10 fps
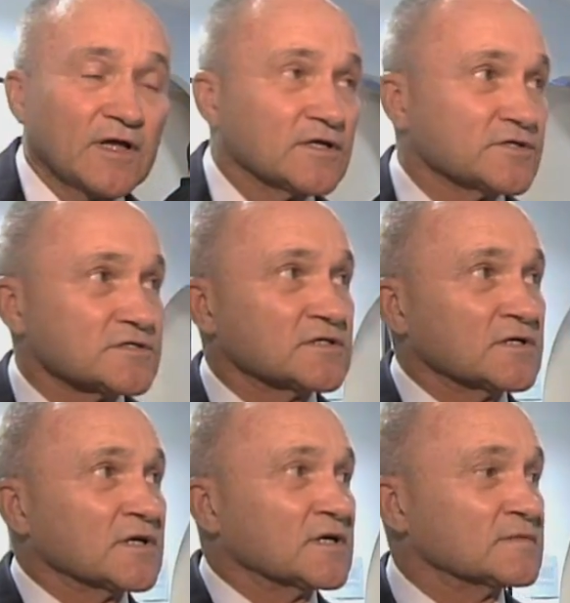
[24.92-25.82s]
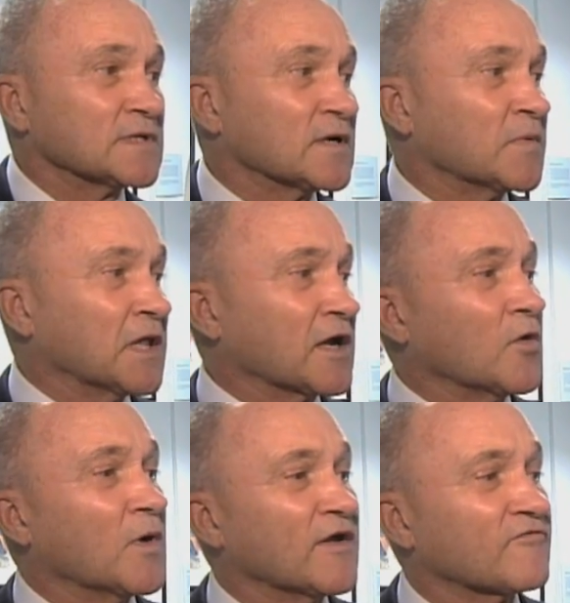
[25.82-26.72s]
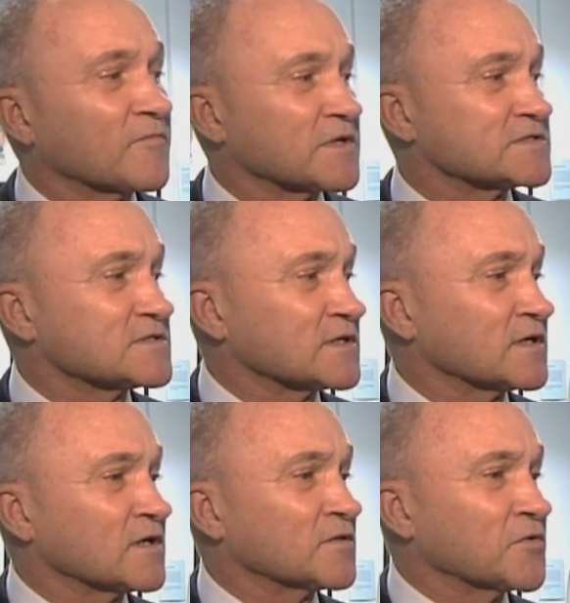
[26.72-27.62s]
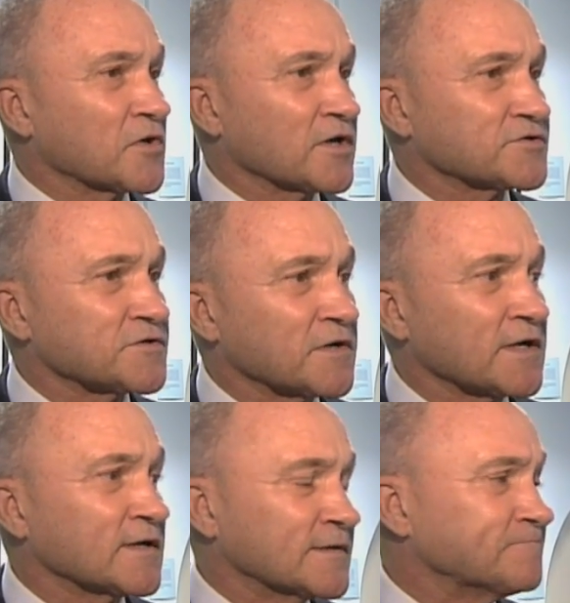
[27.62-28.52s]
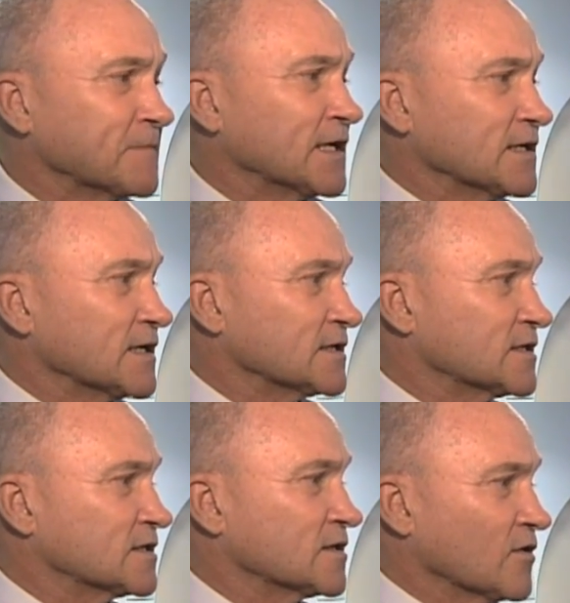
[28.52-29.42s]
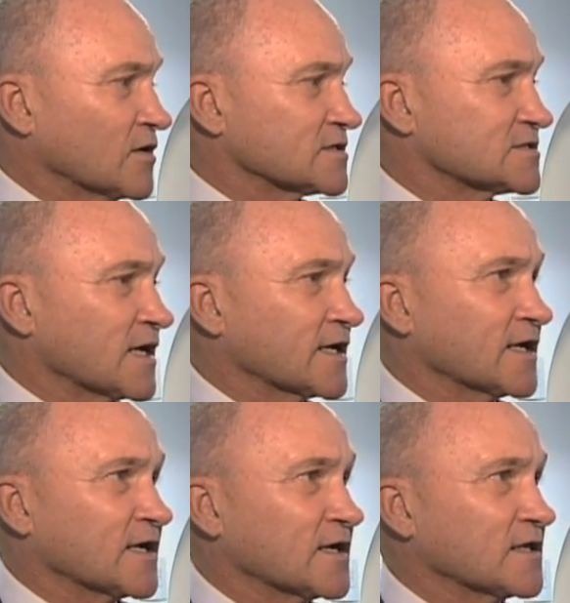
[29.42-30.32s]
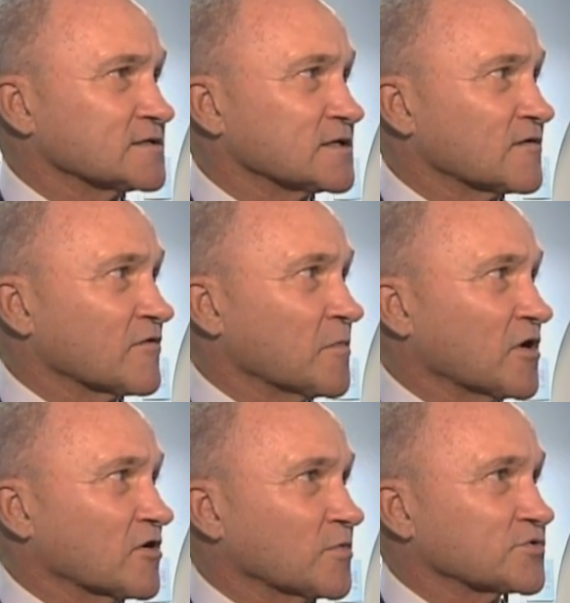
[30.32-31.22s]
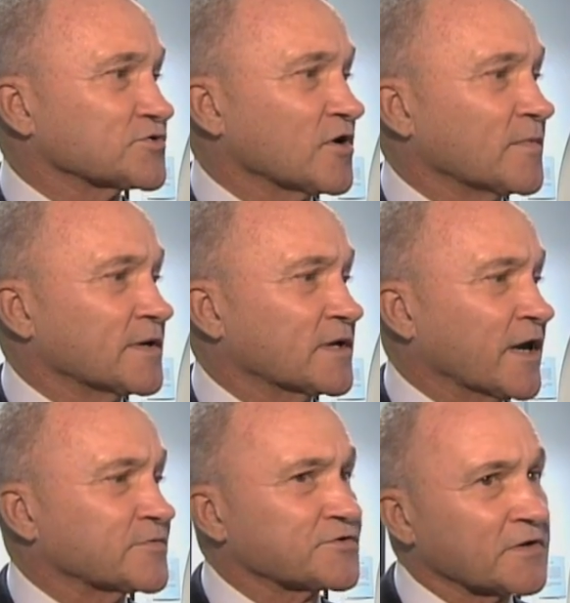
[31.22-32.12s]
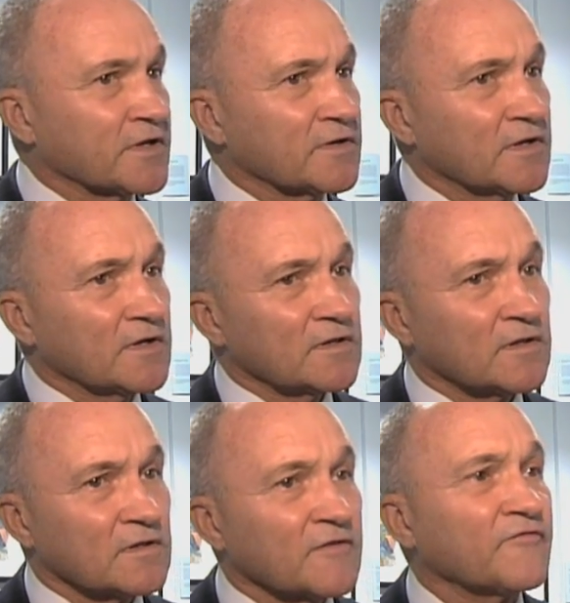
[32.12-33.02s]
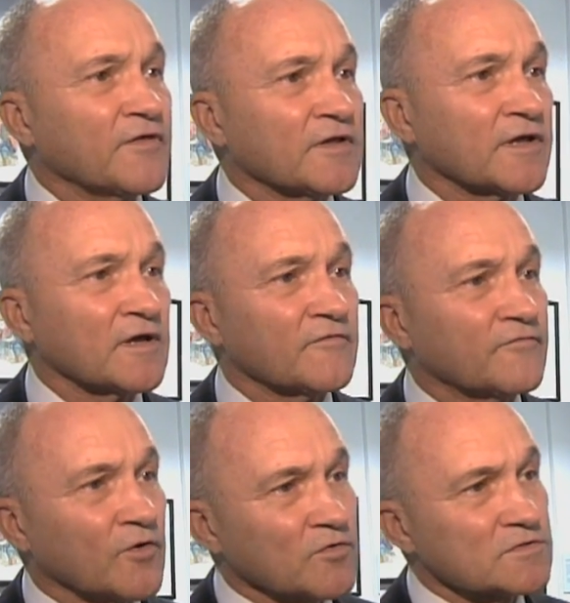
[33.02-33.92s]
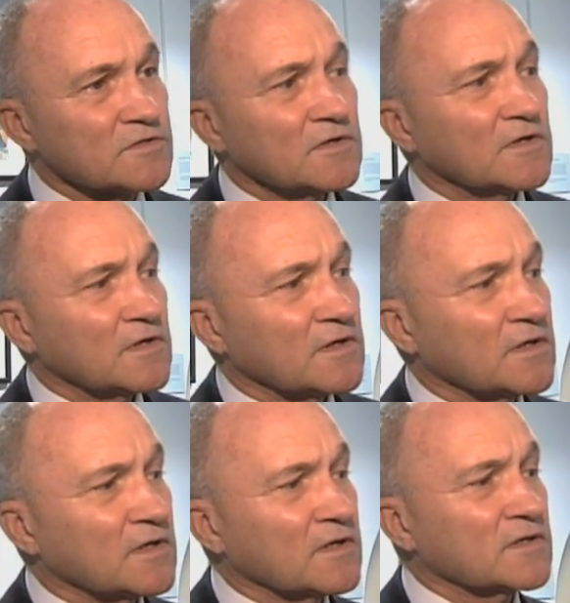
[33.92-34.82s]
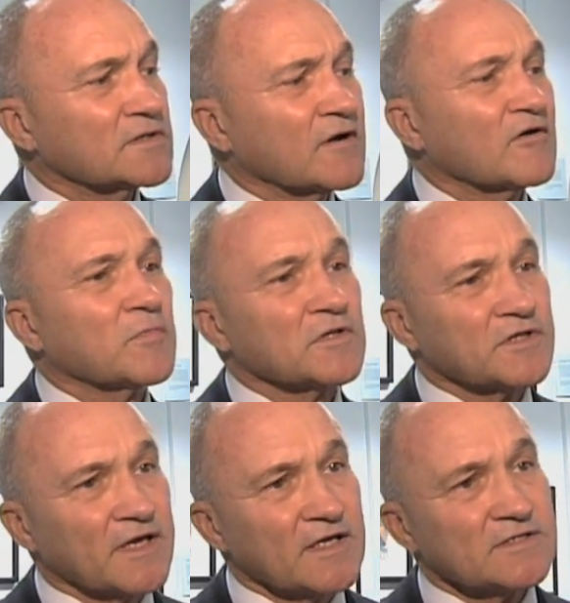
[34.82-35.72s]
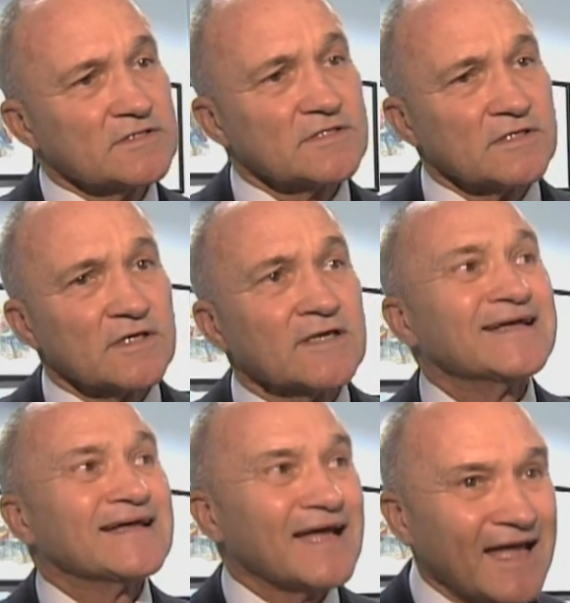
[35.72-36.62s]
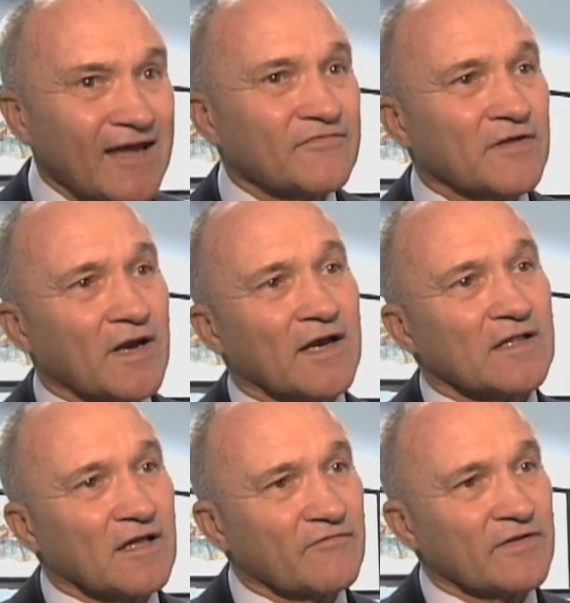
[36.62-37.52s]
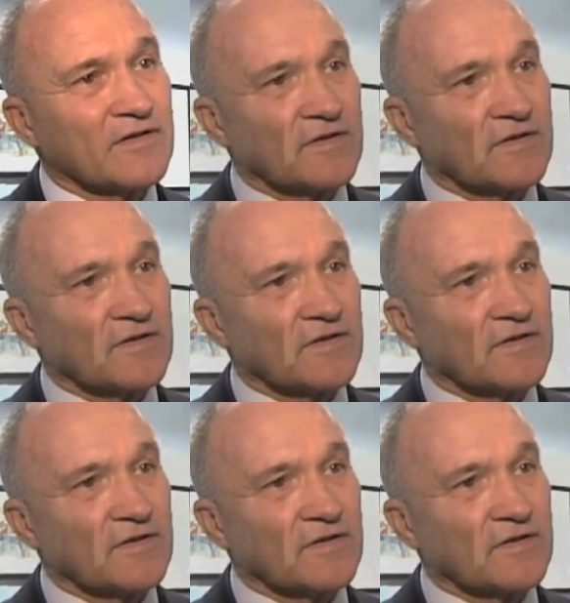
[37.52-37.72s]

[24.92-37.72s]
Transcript: just uh, a block away from this uh, location, and uh, I think the artist Aggie Kenny has done a remarkable job in capturing the, the feeling of those uh, terrible days uh, after nine eleven.